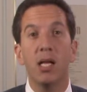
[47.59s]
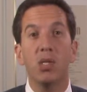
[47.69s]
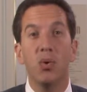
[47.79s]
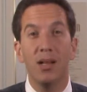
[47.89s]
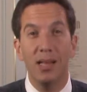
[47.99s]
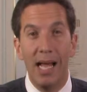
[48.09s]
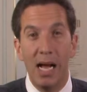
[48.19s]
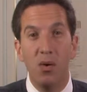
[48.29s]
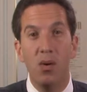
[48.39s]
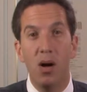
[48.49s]
to
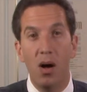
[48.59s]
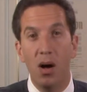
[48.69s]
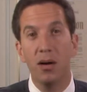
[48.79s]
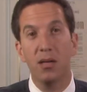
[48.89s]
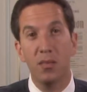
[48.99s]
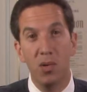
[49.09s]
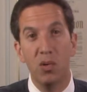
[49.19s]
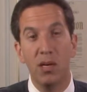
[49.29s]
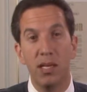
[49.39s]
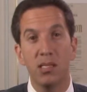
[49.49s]
allow our
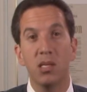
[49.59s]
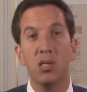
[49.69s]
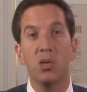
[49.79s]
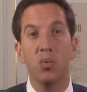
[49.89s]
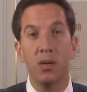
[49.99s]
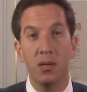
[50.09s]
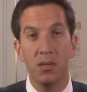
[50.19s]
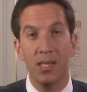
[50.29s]
communities to